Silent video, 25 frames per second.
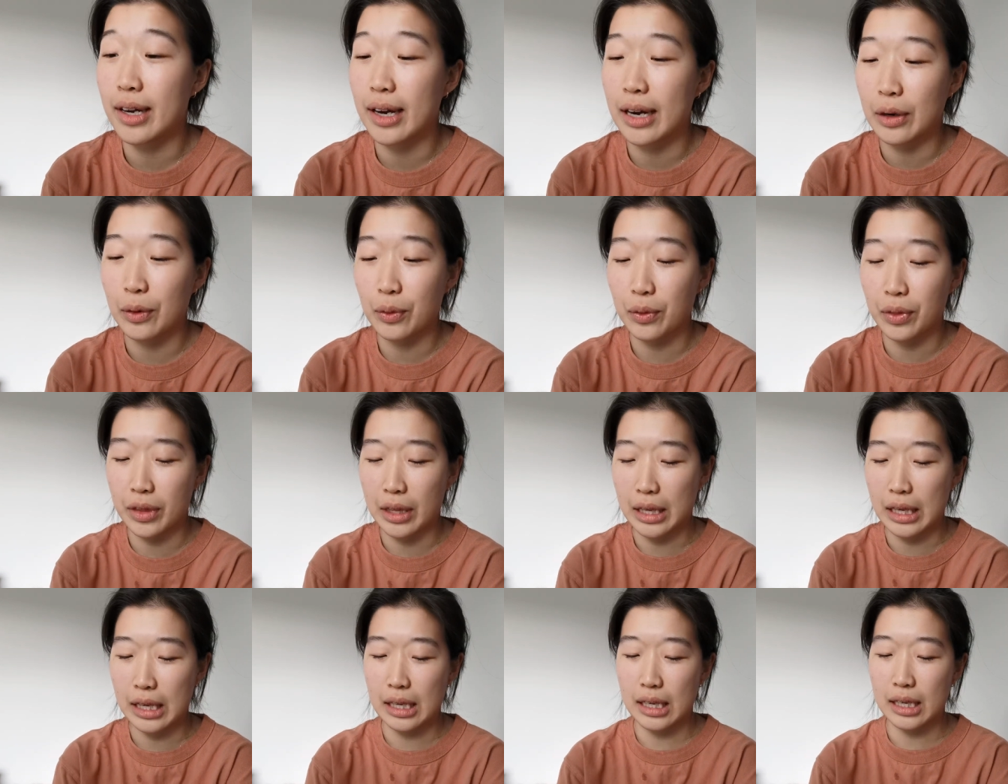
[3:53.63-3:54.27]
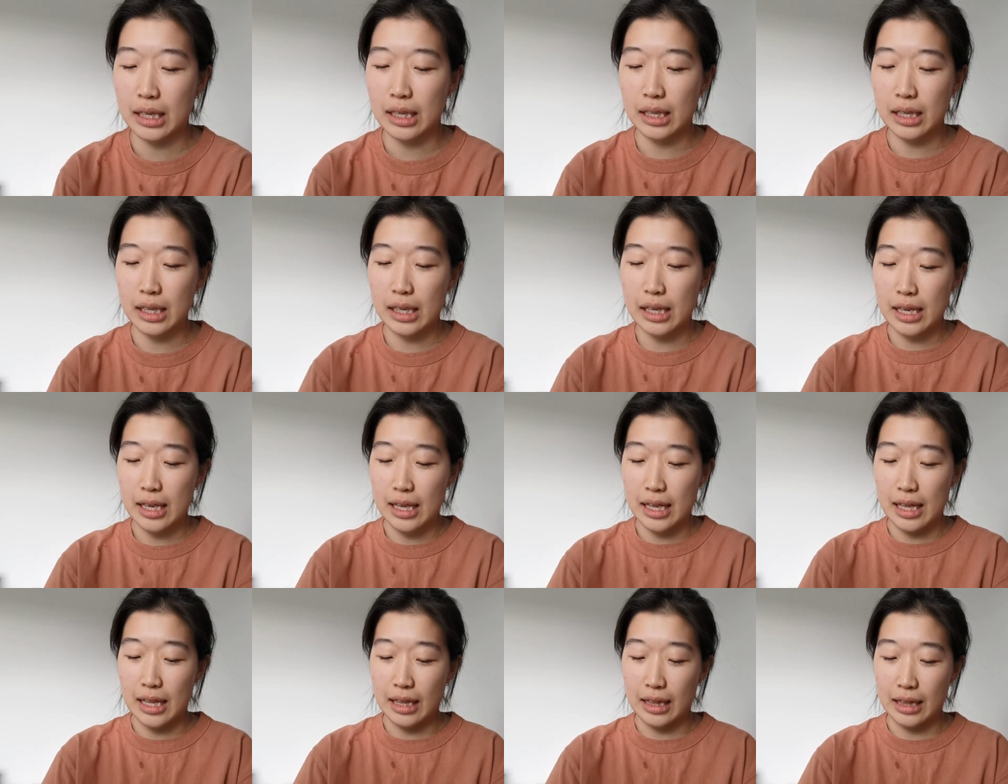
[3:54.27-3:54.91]
I don't think
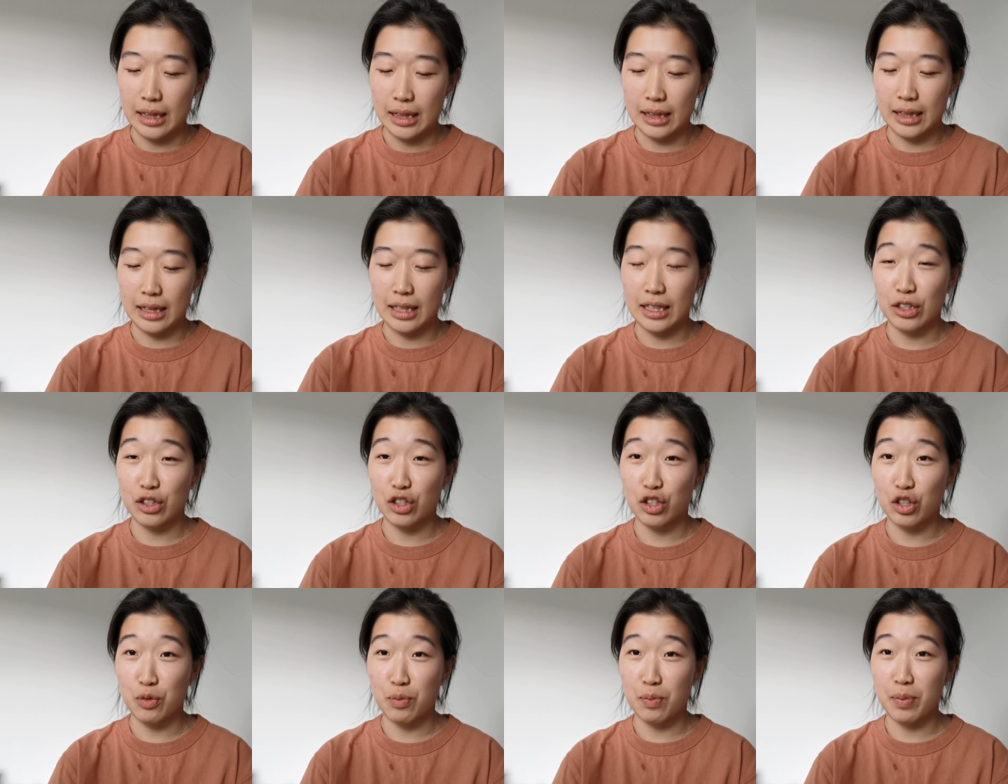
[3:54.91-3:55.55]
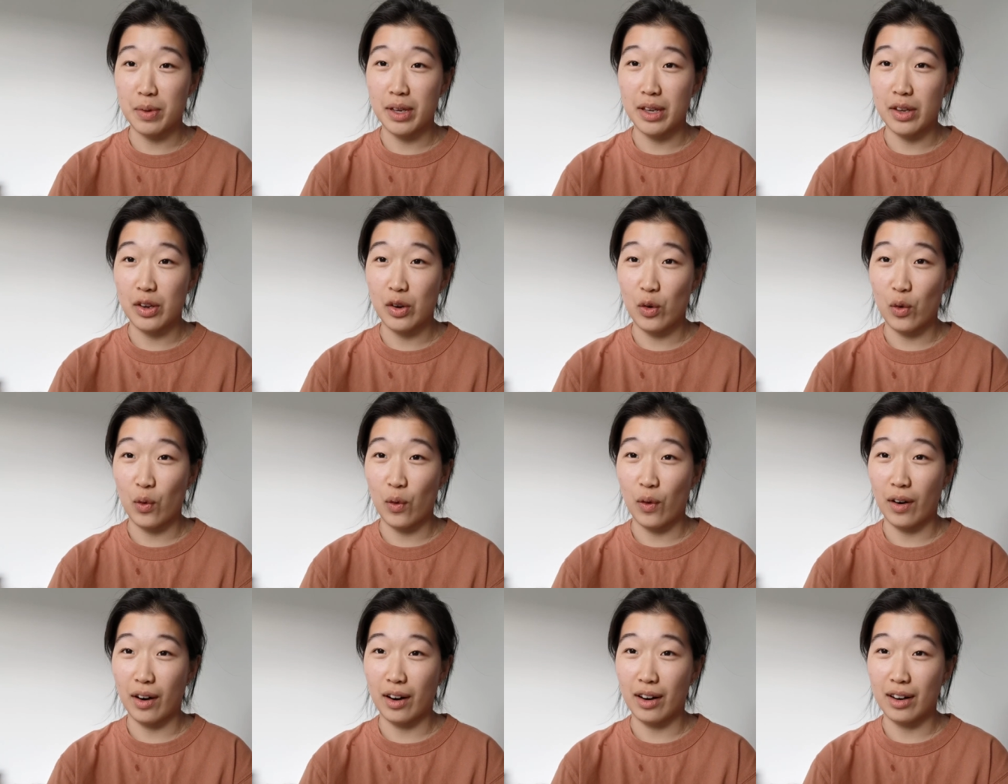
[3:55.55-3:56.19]
should be
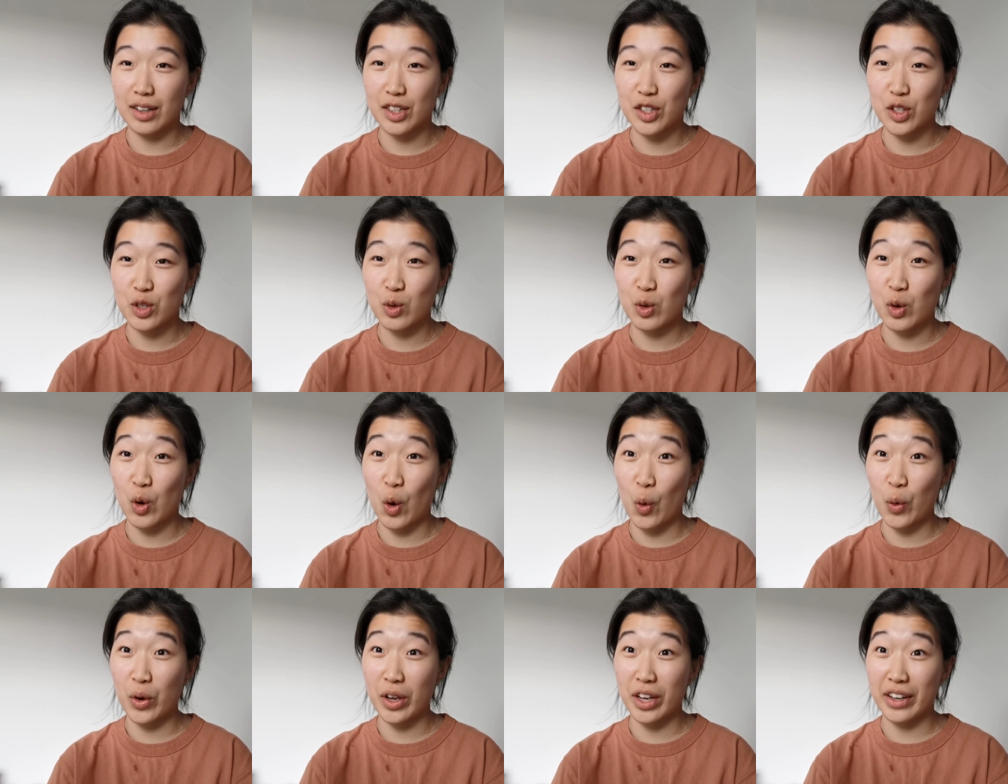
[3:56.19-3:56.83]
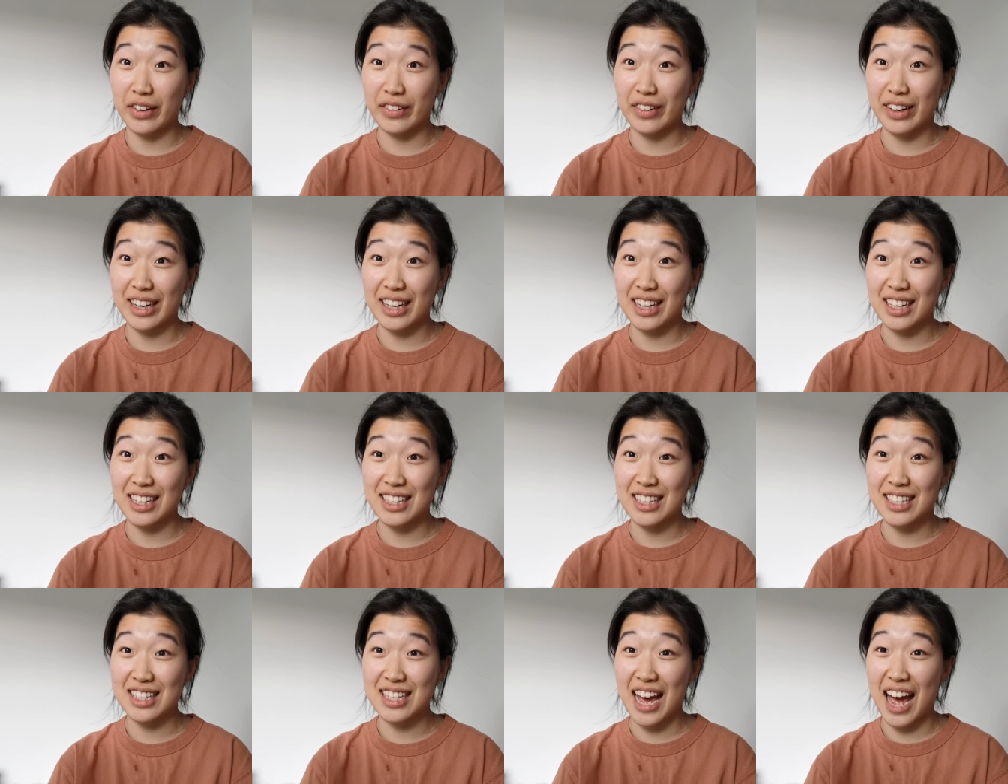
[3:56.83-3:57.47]
your two gold
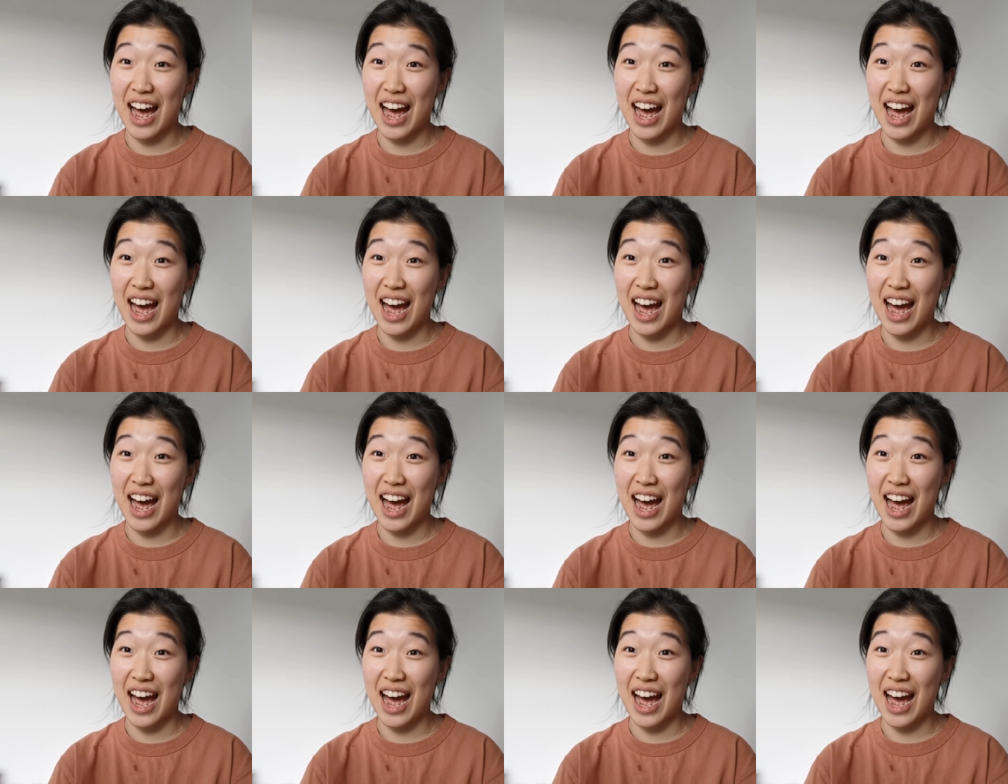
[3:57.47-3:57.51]
earrings